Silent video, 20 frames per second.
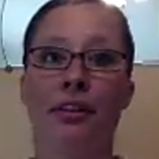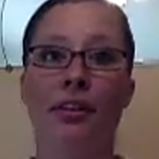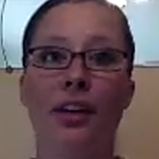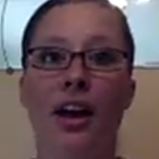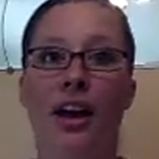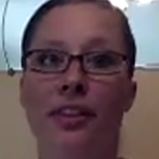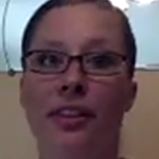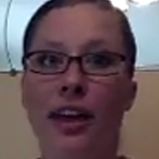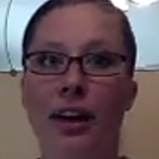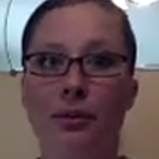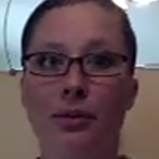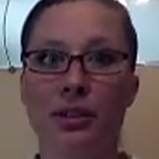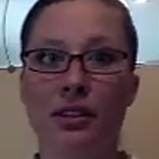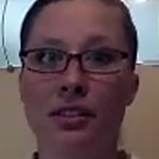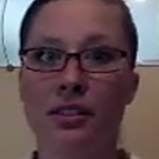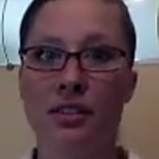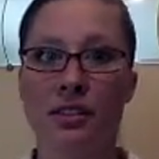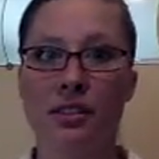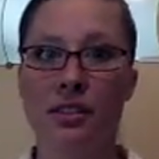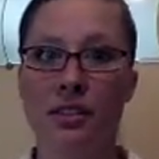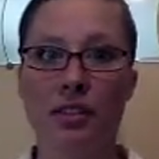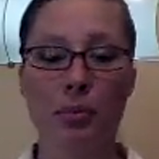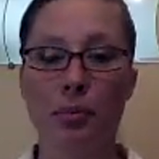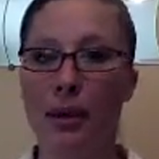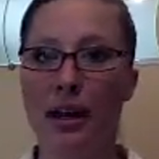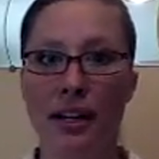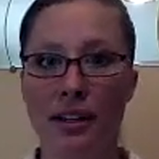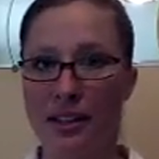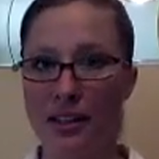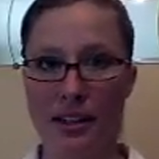then, that was
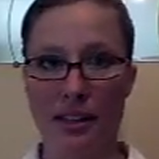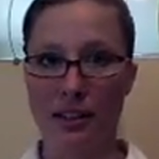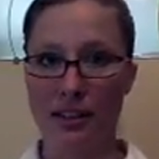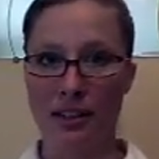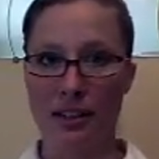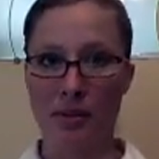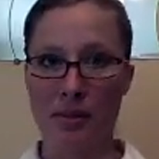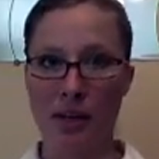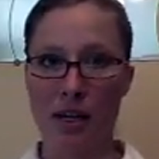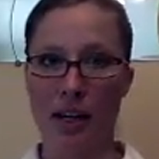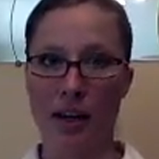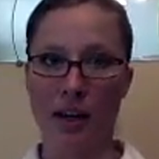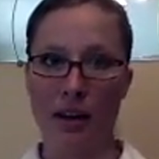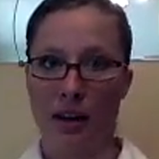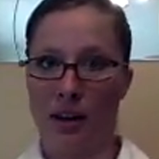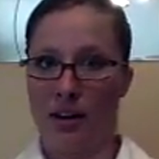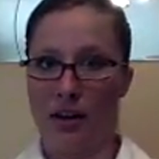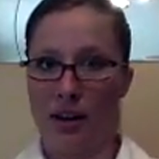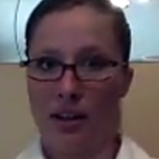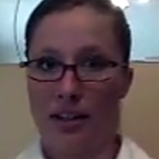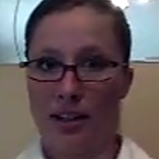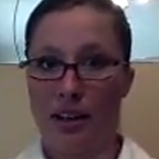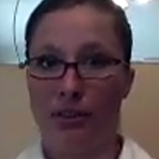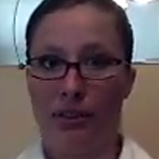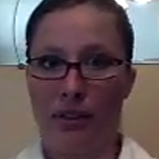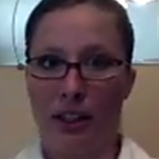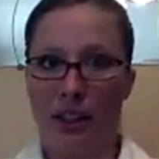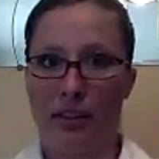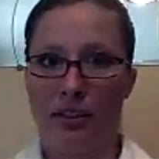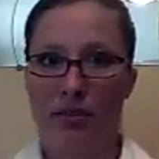amazing to me, and I
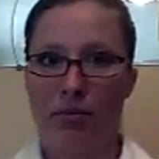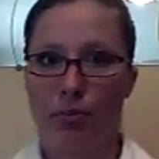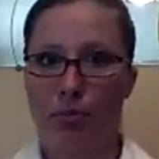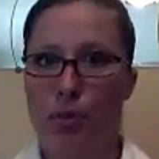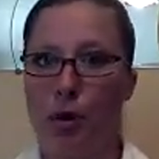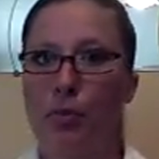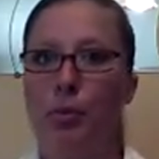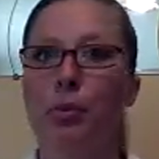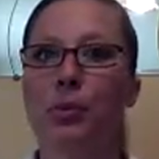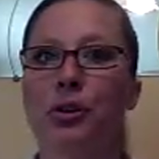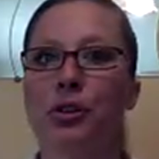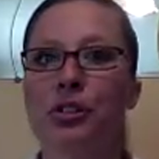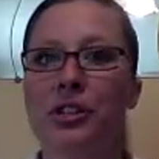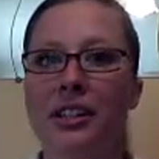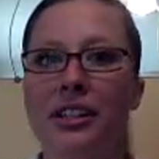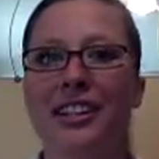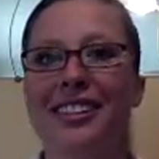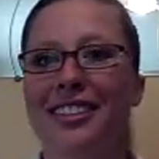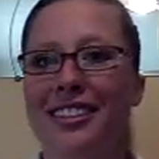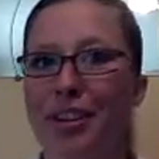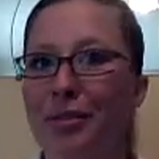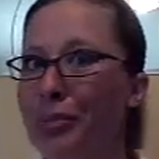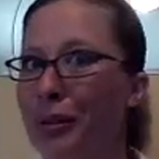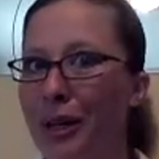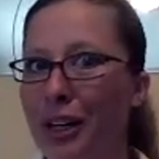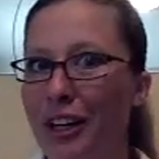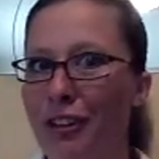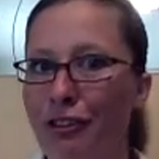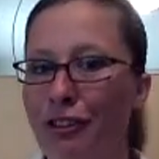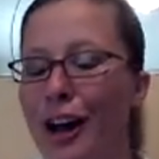definitely remember sitting there
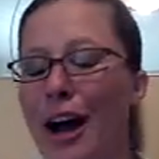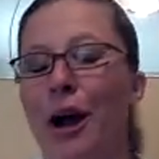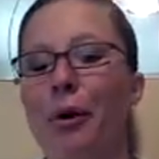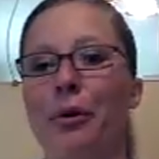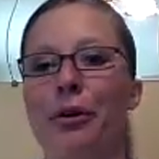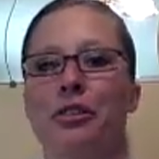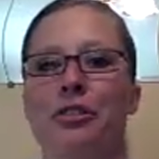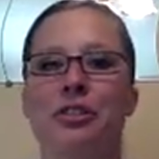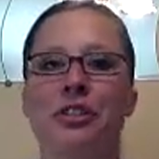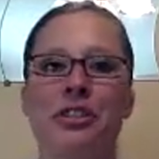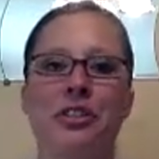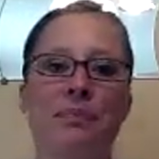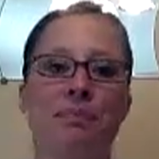playing for hours.